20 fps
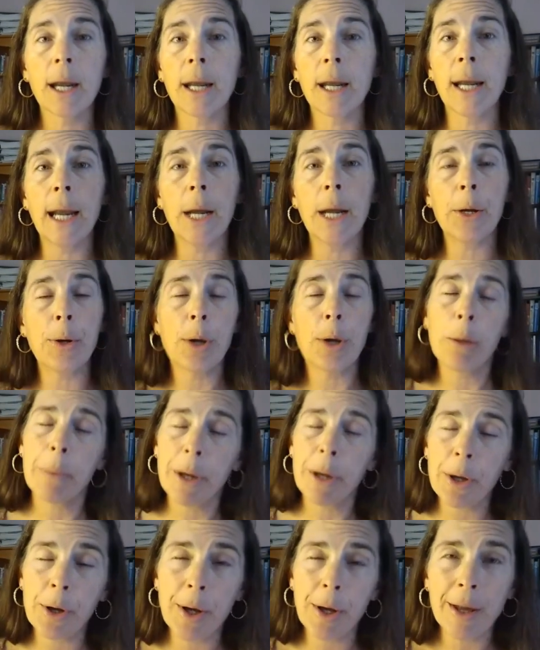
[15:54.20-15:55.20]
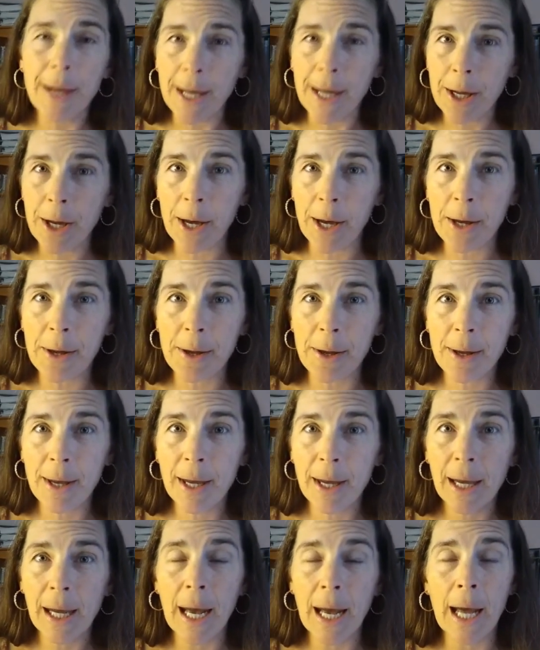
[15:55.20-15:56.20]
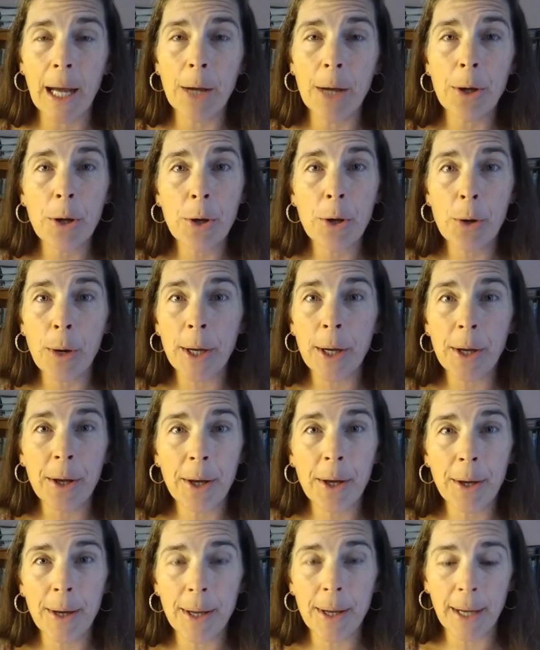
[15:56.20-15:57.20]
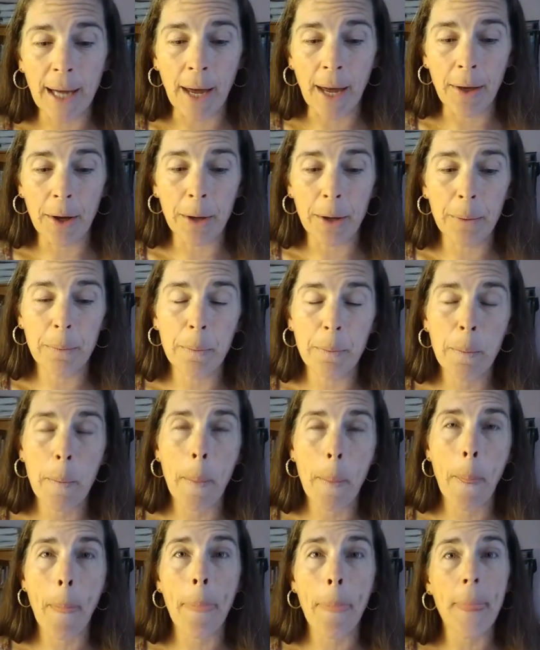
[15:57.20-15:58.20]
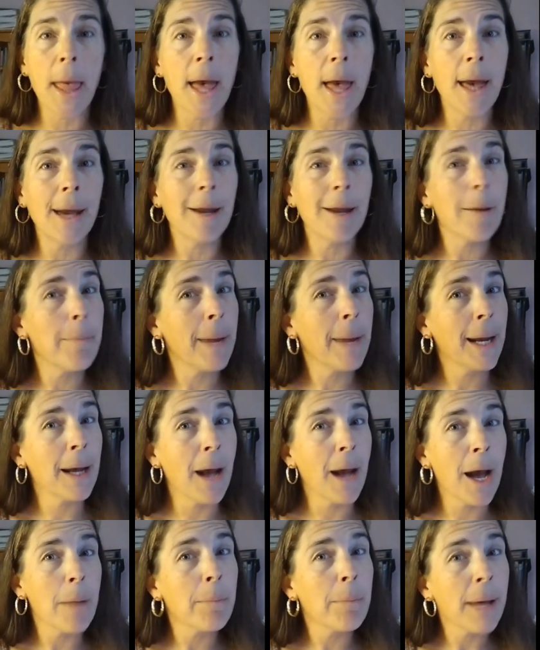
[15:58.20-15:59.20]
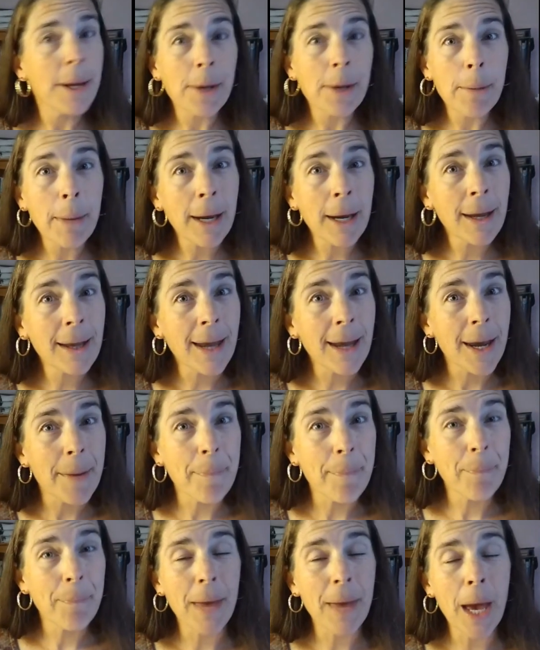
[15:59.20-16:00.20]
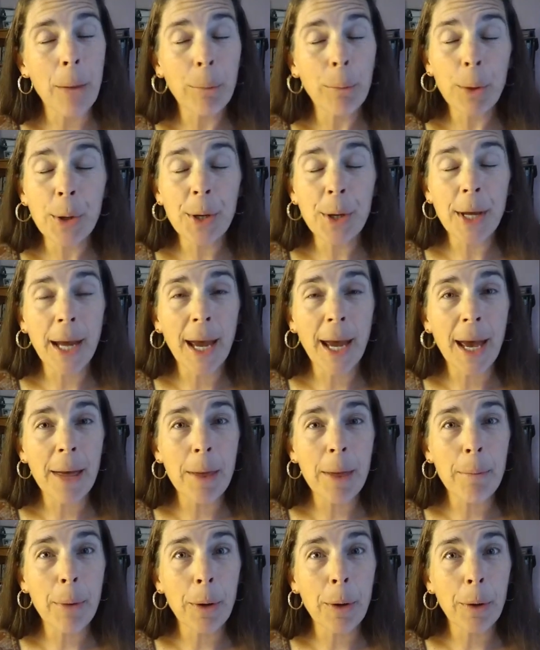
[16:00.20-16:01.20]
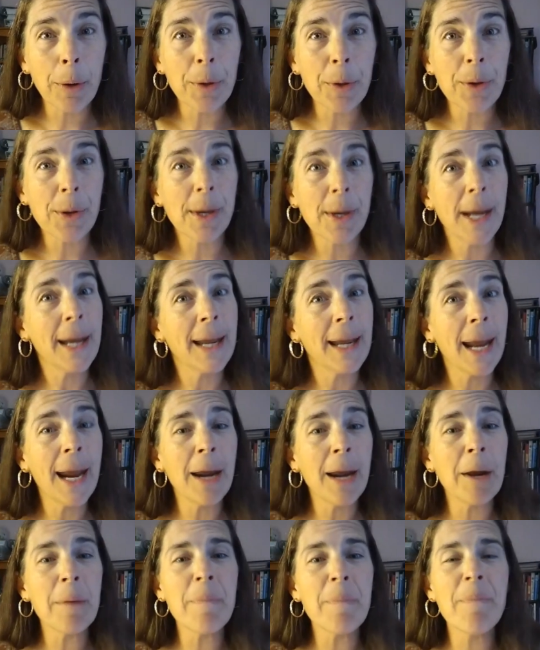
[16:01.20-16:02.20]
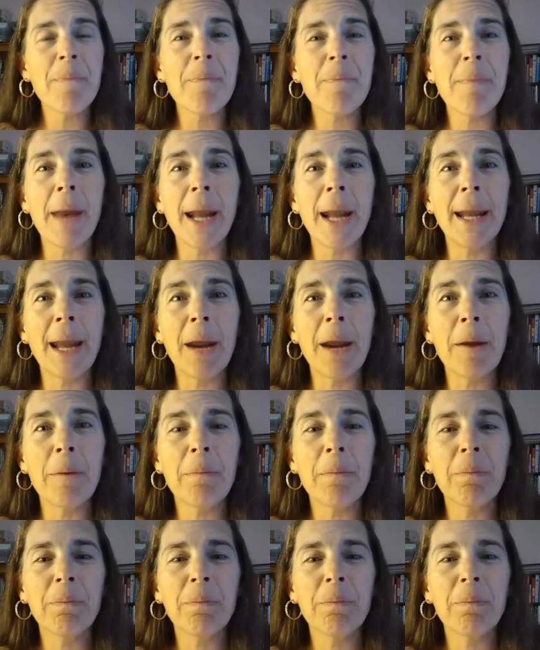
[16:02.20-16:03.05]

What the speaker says: He has so much to teach us, and it's a joy to do it together. And may God bless America. And we'll see you at the polls. Take care. Bye now.